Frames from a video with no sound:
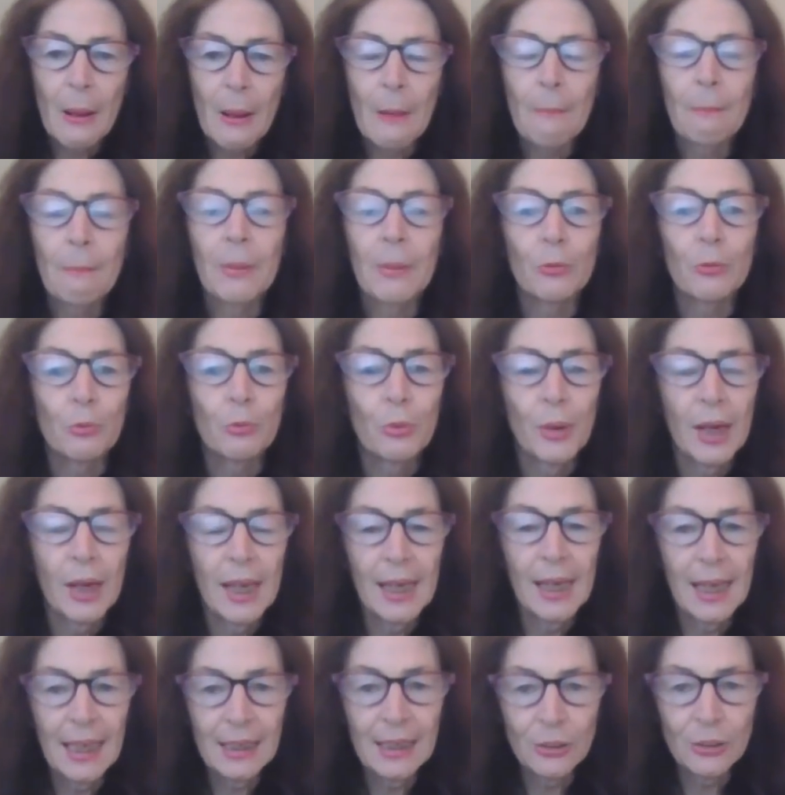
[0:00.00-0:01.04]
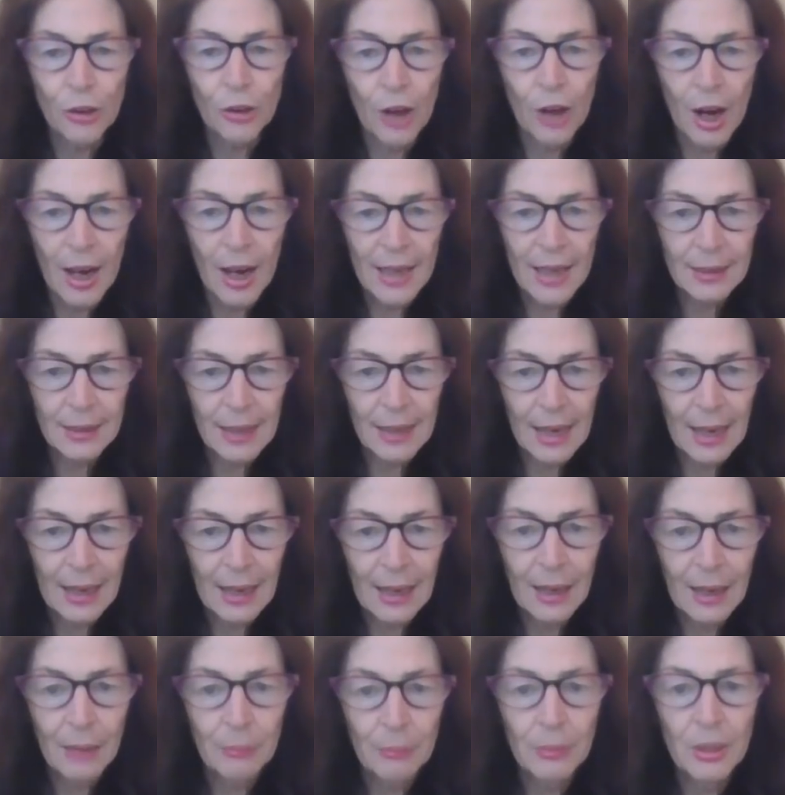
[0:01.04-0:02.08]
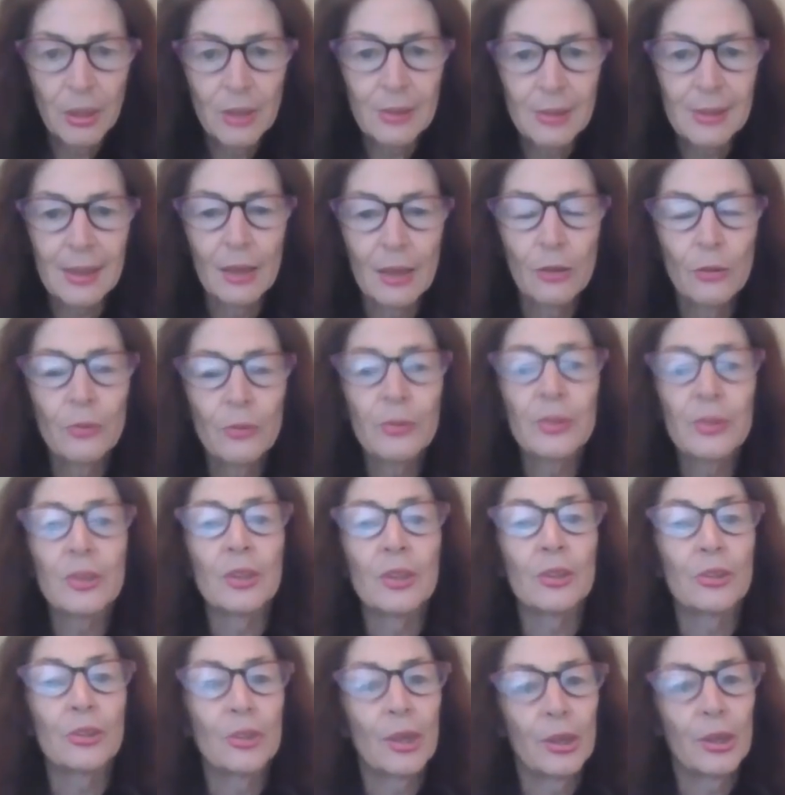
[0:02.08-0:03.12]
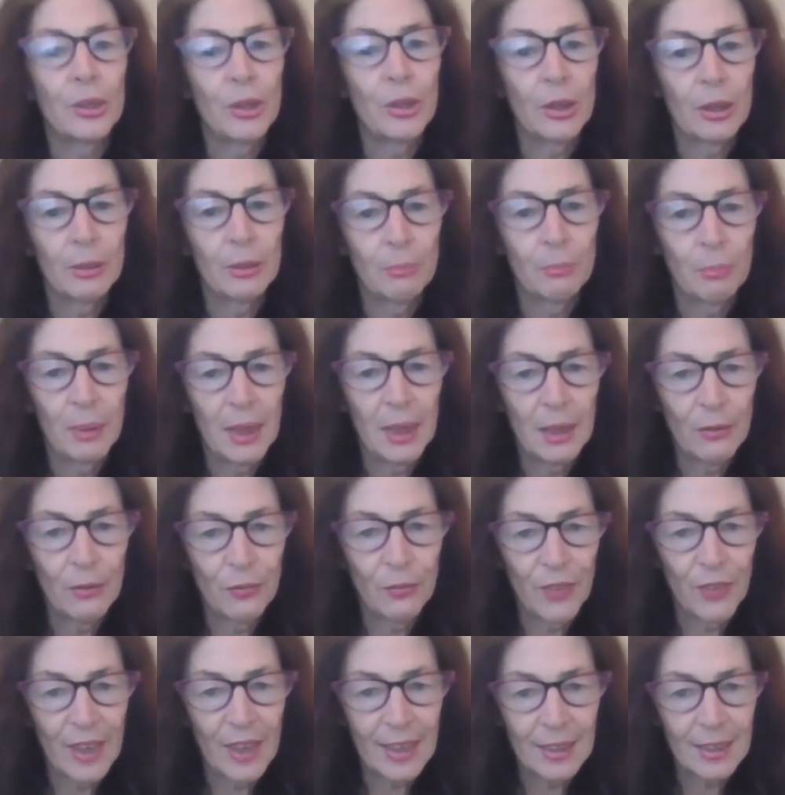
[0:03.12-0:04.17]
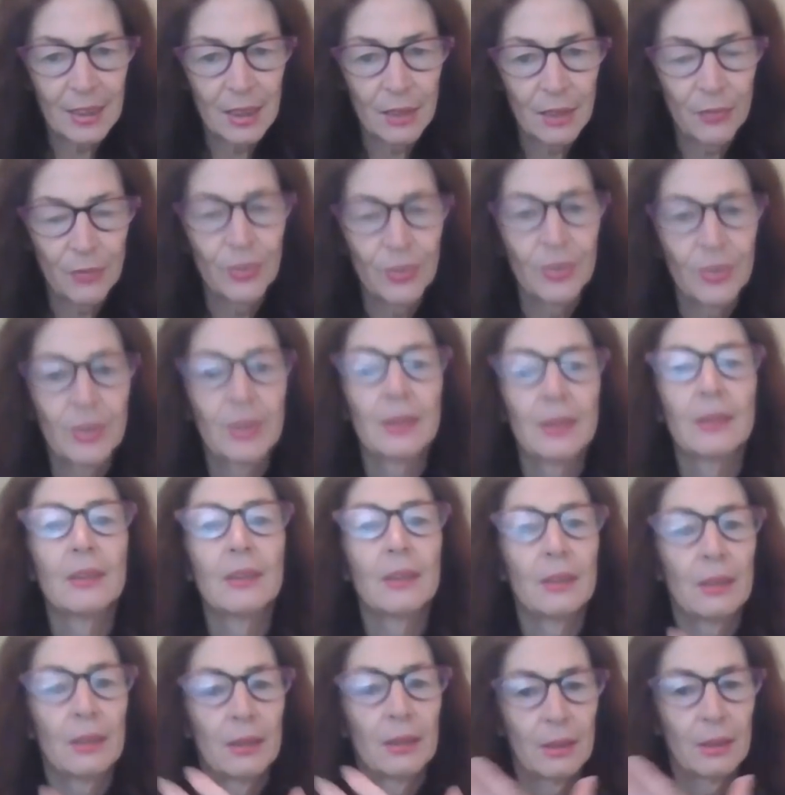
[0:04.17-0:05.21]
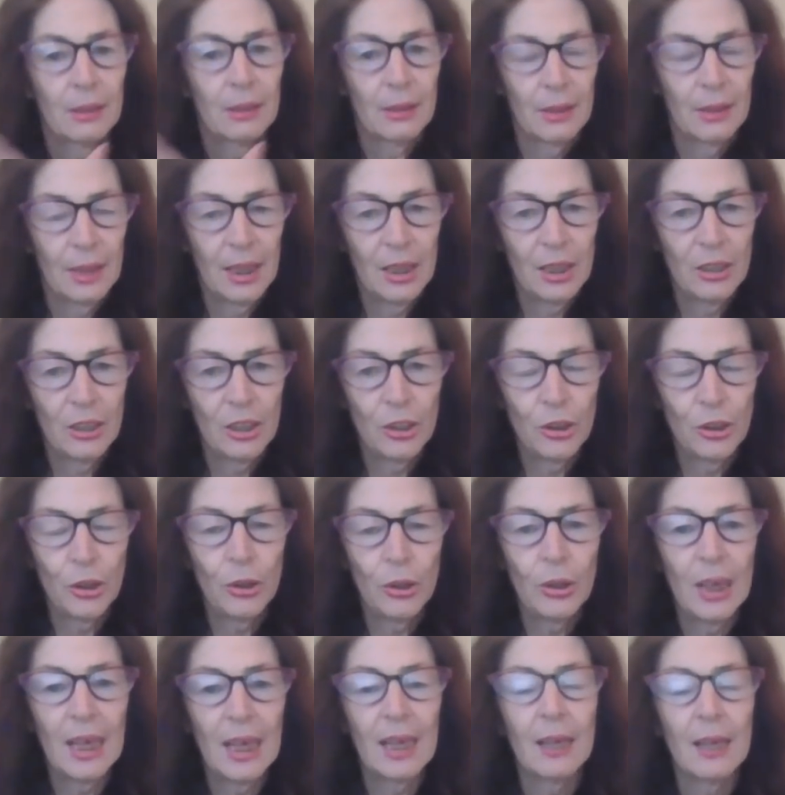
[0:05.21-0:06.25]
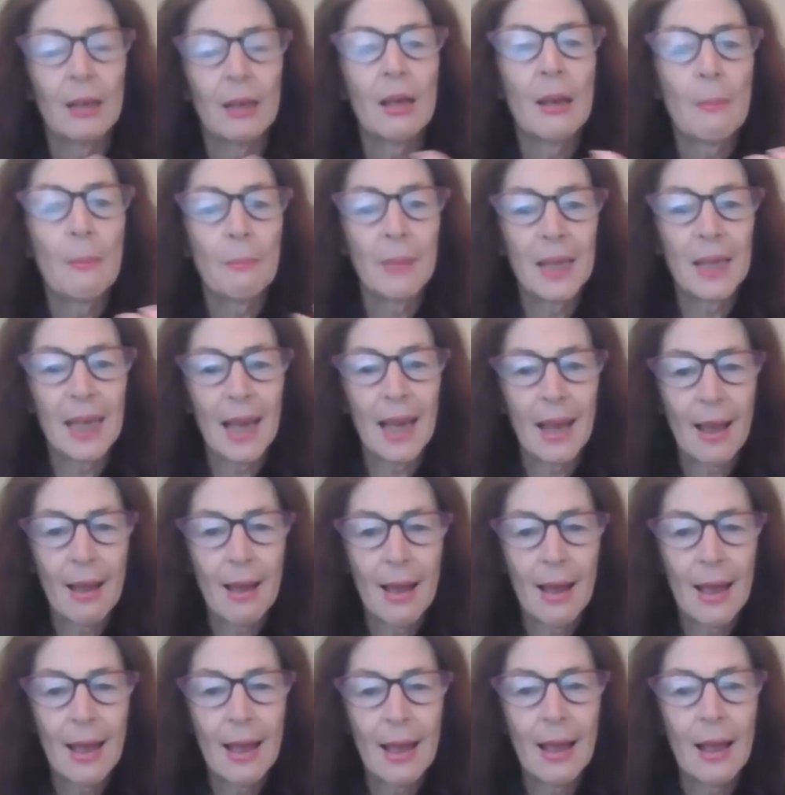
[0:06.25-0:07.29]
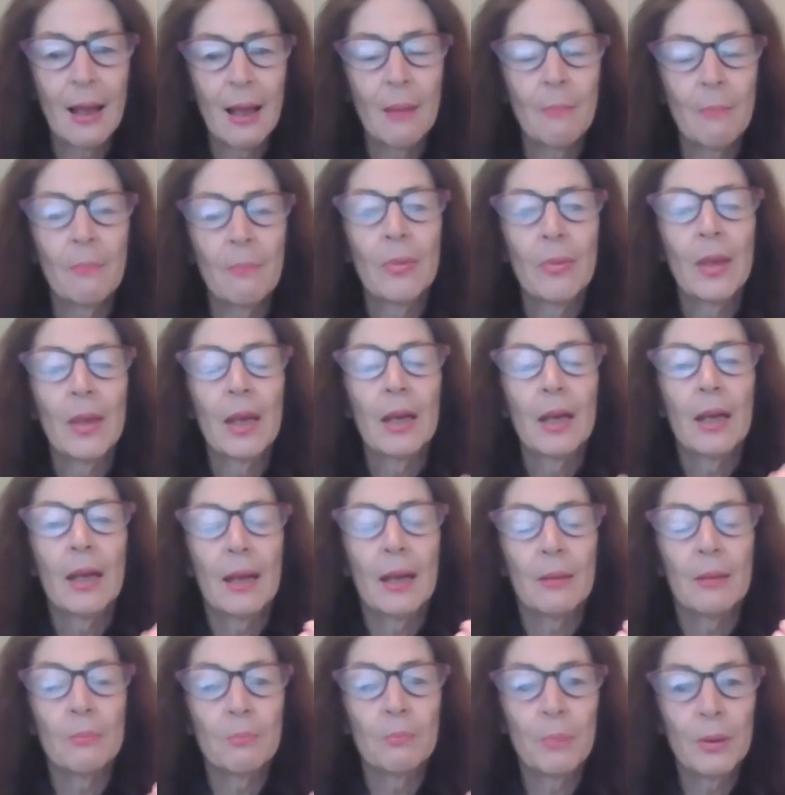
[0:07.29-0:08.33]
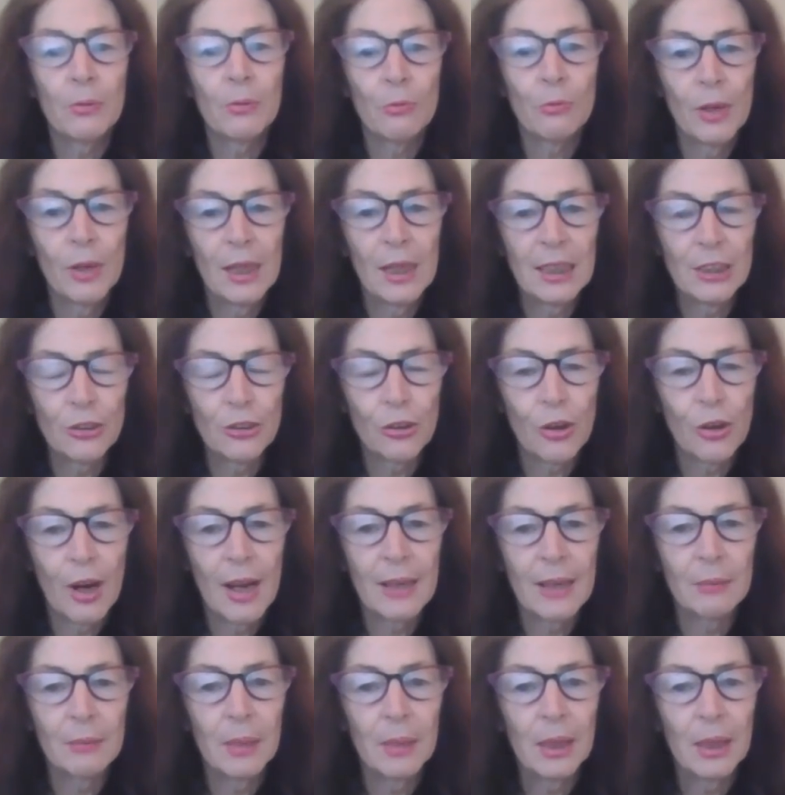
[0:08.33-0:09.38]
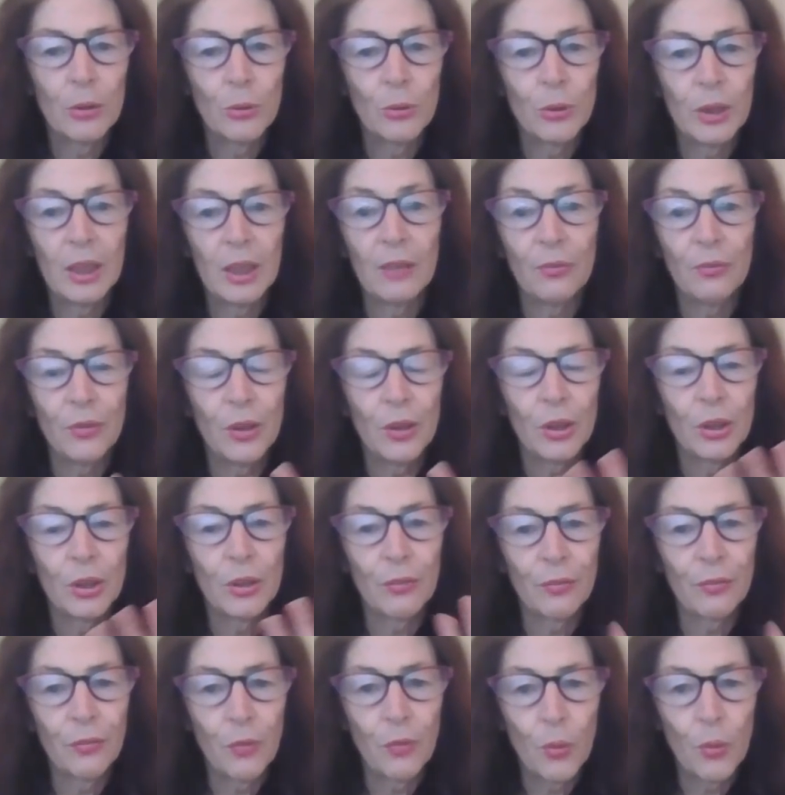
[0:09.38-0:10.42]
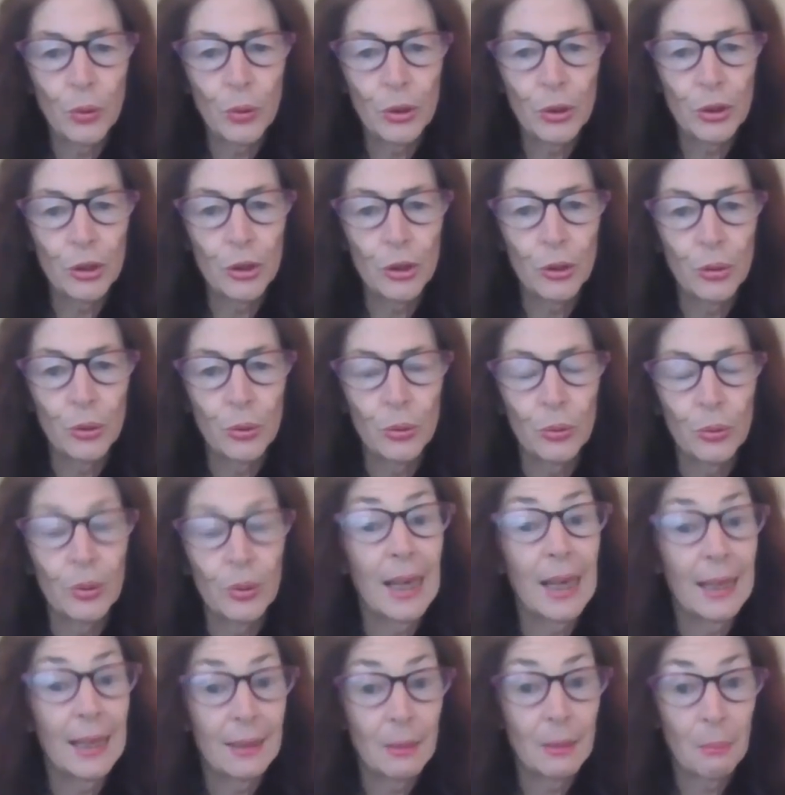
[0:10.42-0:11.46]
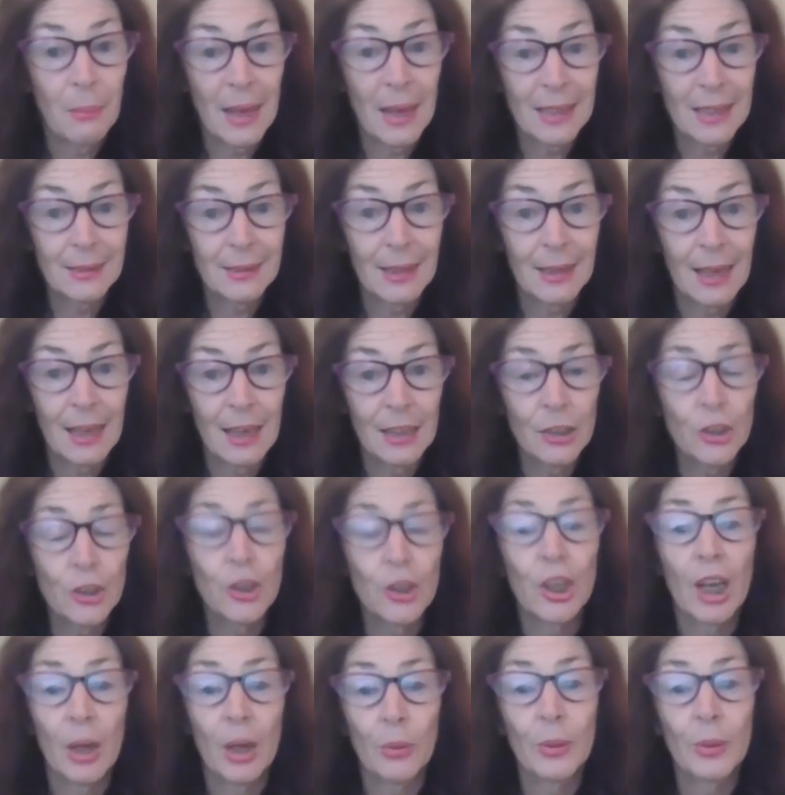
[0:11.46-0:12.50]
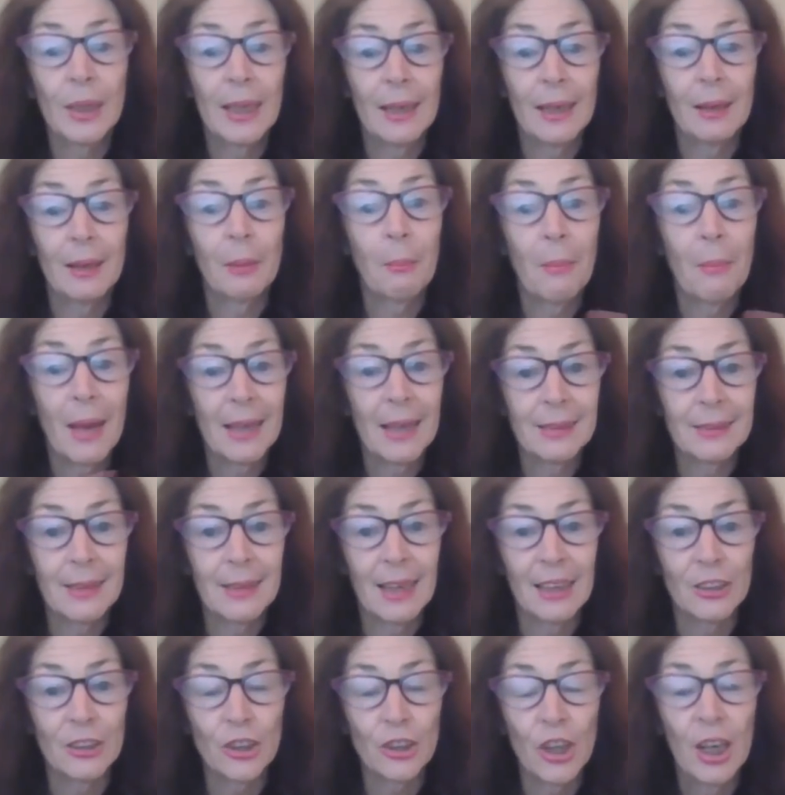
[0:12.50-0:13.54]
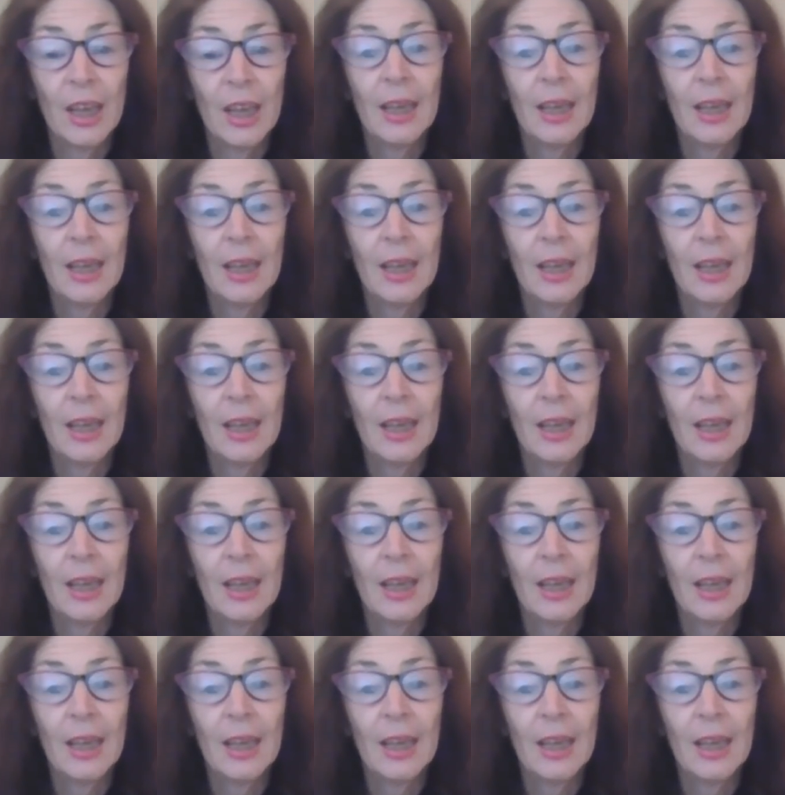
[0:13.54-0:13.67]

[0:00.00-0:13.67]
But really try and calm yourselves so you can be effective in the new year. Be calm. Really try and be good. If you can afford to get a massage, go and get a massage.